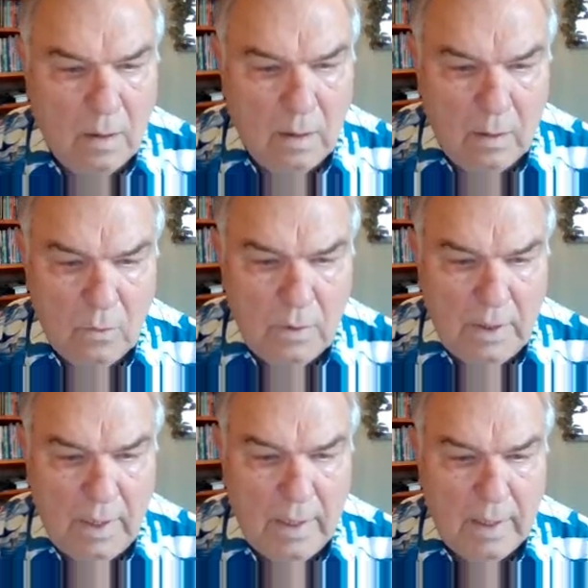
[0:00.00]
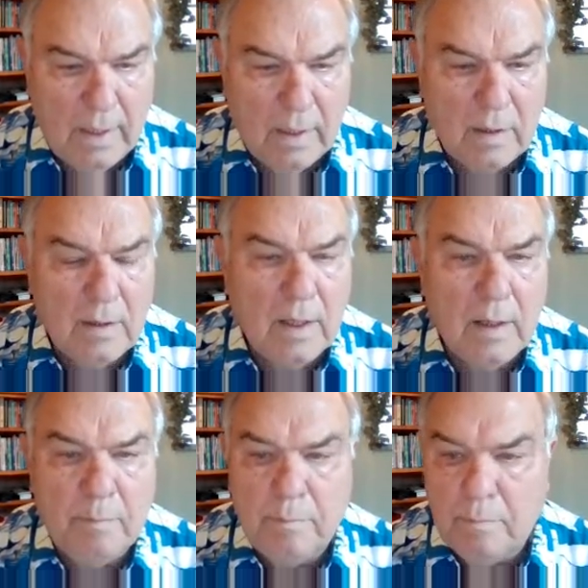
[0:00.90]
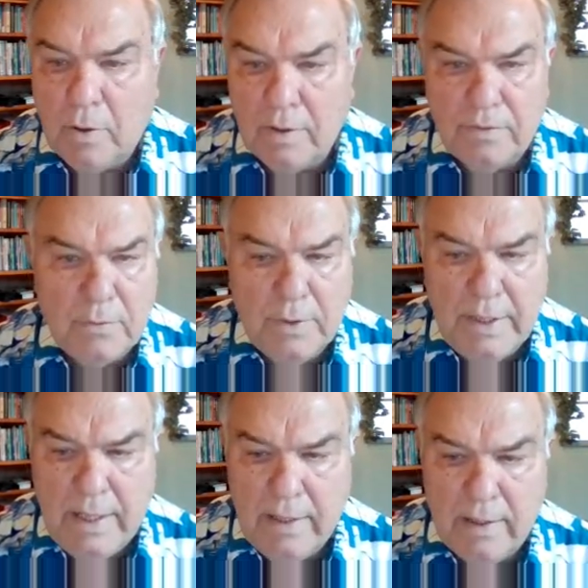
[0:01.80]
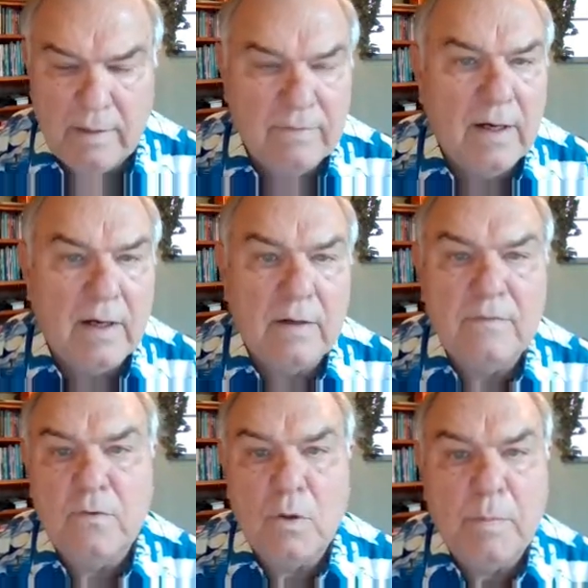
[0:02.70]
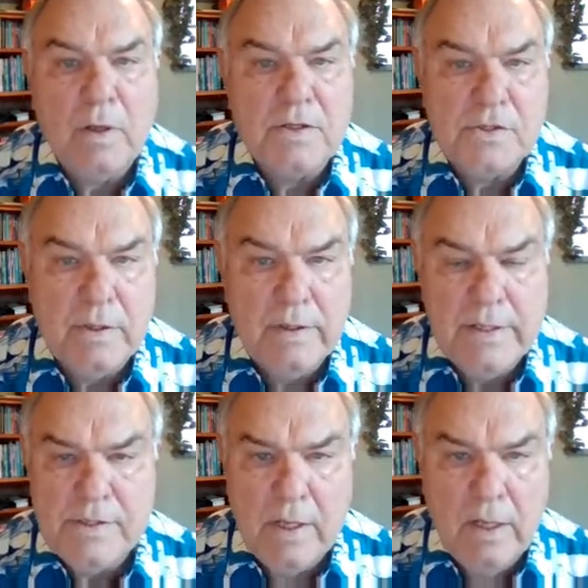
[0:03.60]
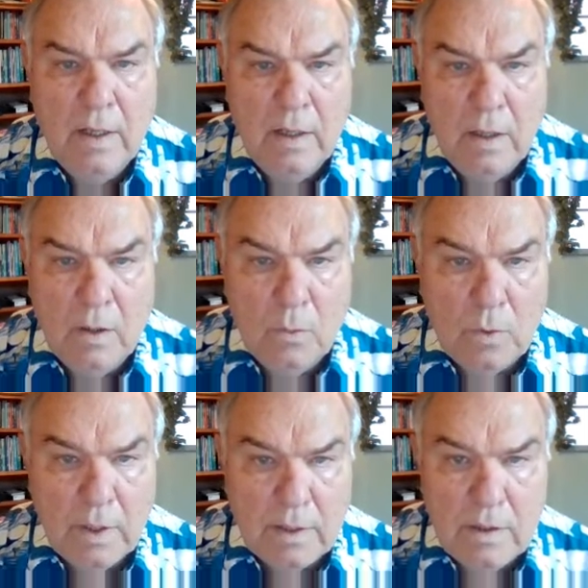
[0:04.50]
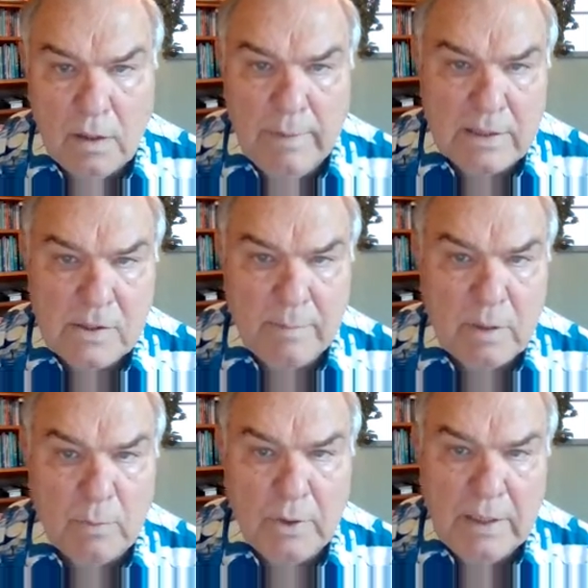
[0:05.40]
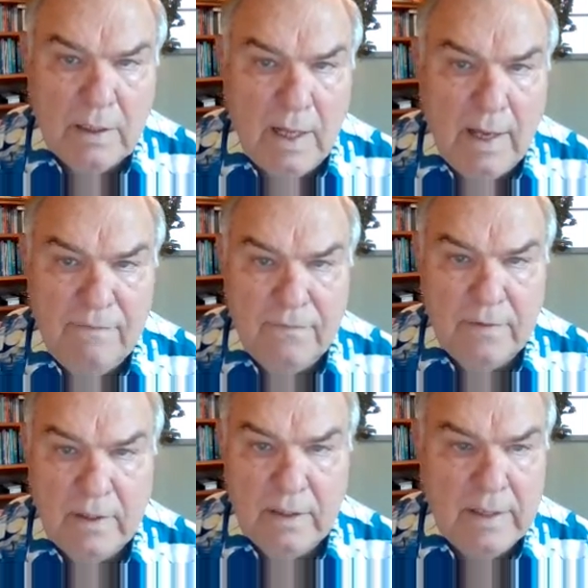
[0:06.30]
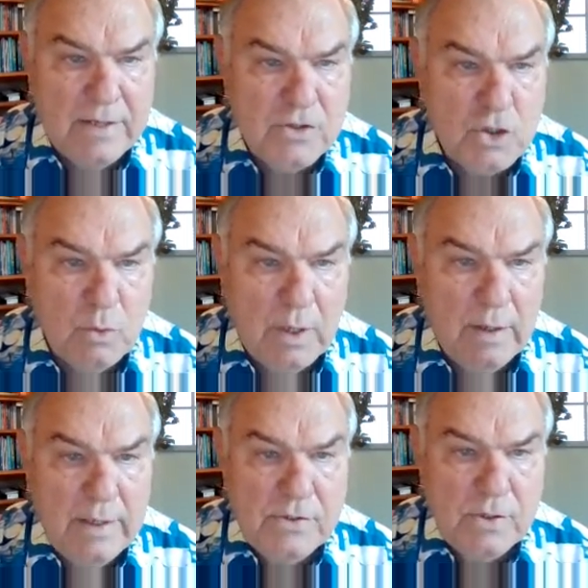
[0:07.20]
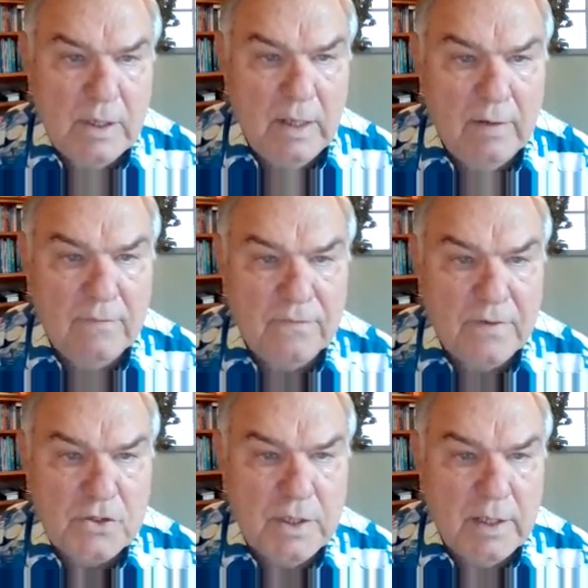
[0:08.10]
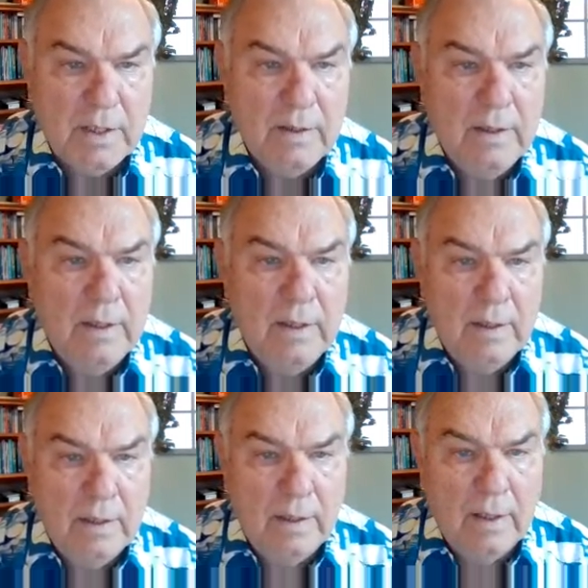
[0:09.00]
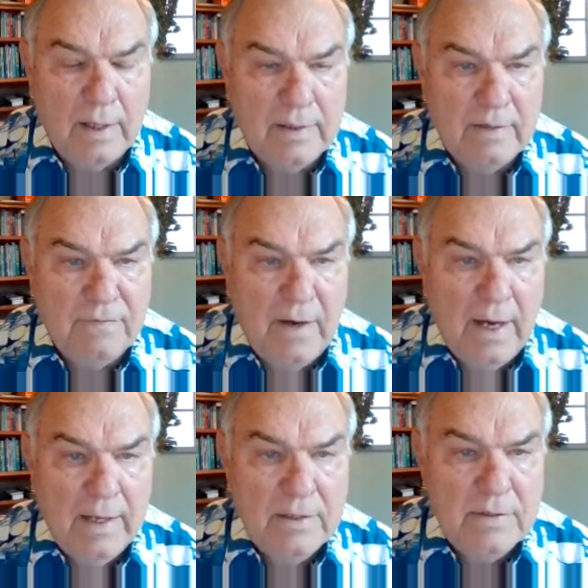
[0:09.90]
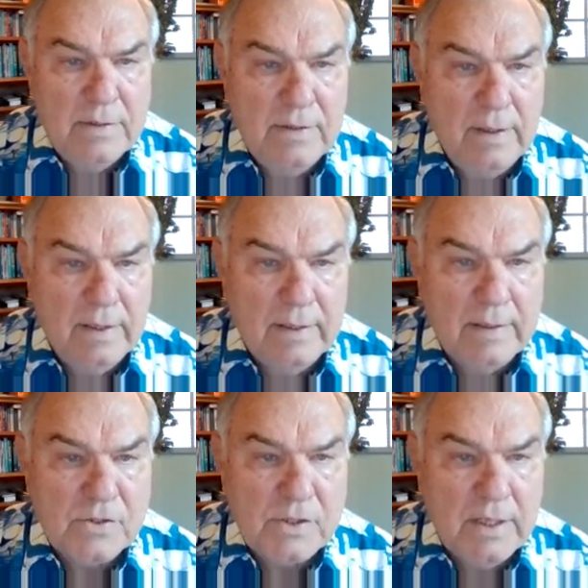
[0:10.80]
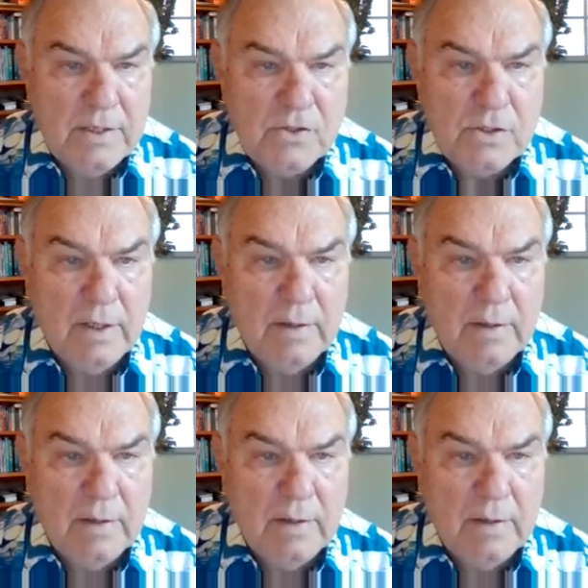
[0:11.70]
Okay, in part three of our four-part series, we're going to talk about some of the marine life in the estuaries. First, going to identify and discuss